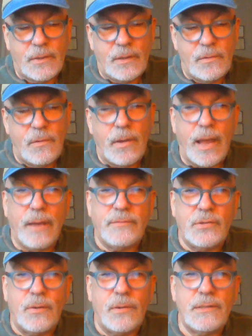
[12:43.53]
You have
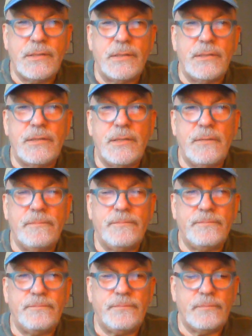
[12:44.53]
choices.
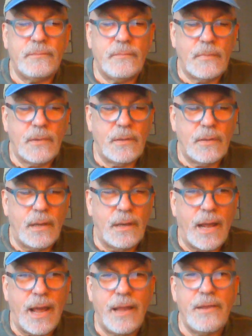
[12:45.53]

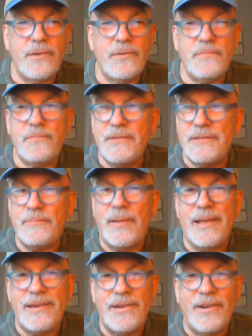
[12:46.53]
And how you
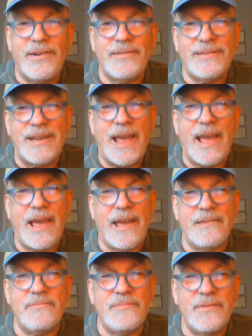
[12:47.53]
spend your
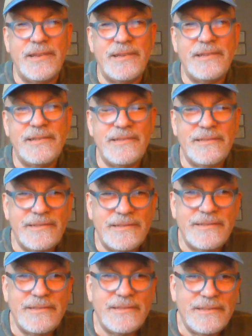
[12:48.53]
time
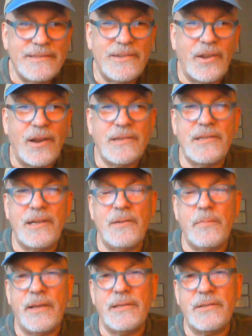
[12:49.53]
largely
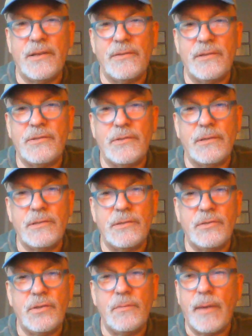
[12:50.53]
depends on the
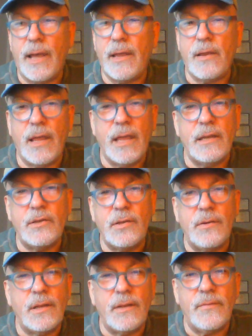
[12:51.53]
choices you make
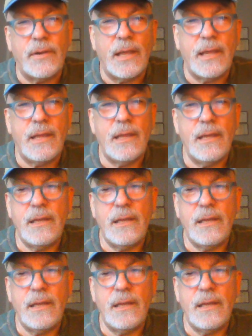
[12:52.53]
intuitively